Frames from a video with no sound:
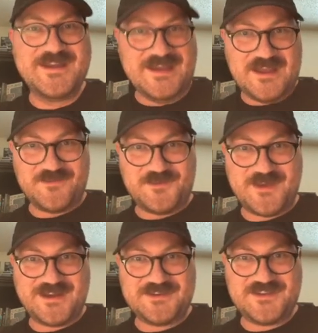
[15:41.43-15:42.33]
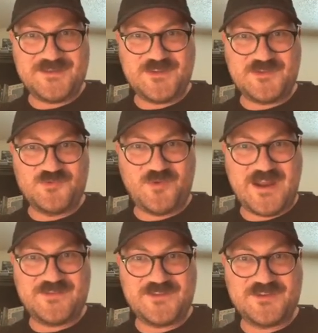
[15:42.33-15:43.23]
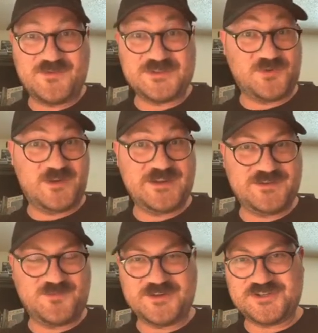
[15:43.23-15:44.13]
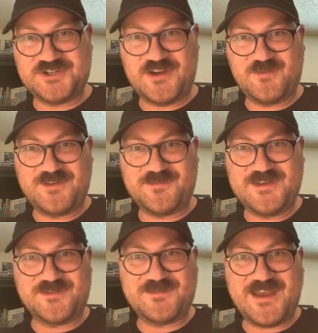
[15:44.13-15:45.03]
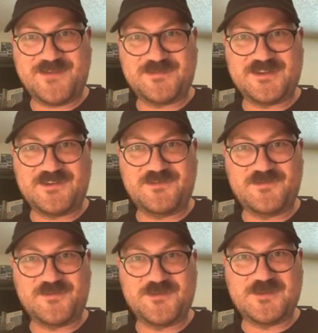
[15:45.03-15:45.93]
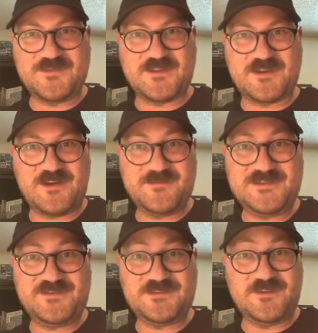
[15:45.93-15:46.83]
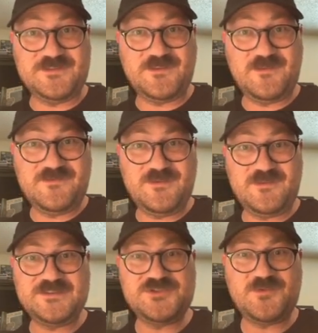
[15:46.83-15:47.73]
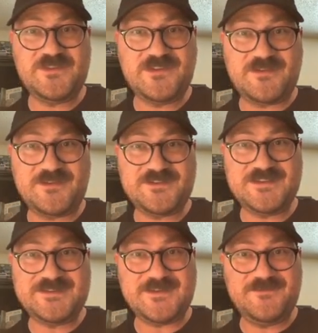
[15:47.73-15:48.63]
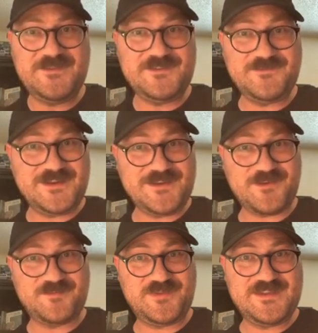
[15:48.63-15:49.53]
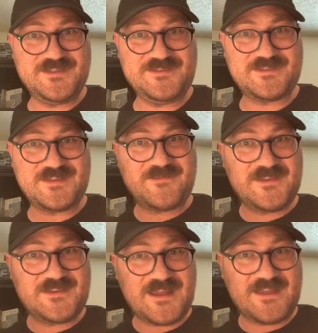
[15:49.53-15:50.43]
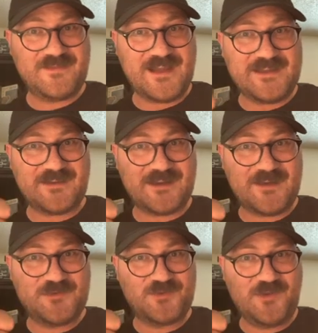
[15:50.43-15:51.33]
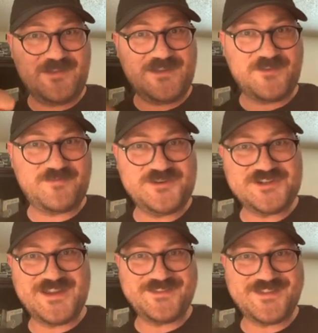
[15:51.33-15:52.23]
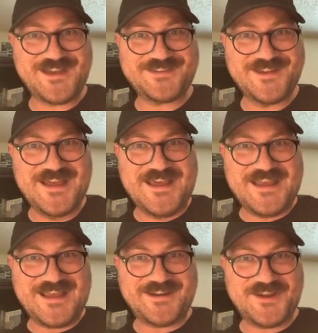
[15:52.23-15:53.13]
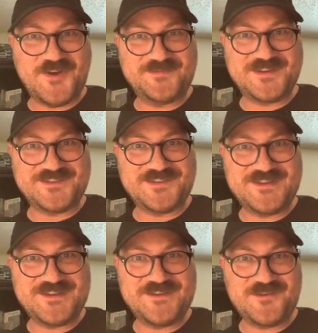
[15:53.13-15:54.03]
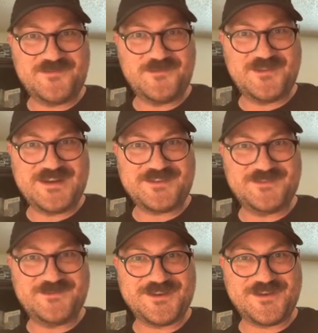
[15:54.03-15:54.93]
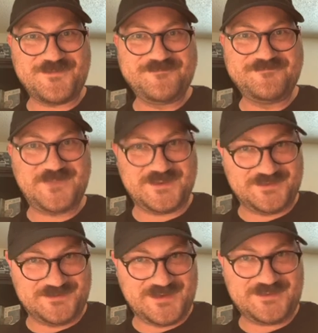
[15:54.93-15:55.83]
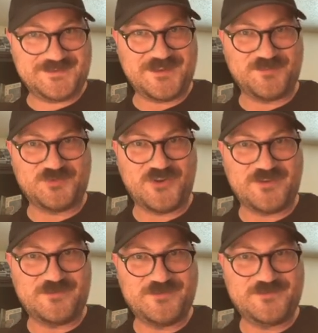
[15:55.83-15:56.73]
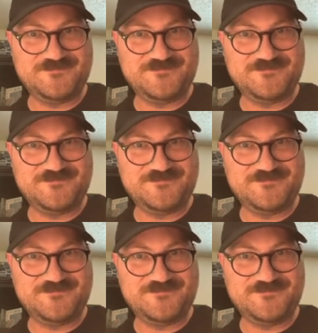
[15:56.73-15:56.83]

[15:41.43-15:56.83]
If you had a team that you ran that you enjoyed and you want to share with me, I'd be happy to hear from you in the comments. Also, if you enjoyed the content of this video, please give it a like. I would really appreciate that, and I hope to see you here for the next video. Until next time, trainers.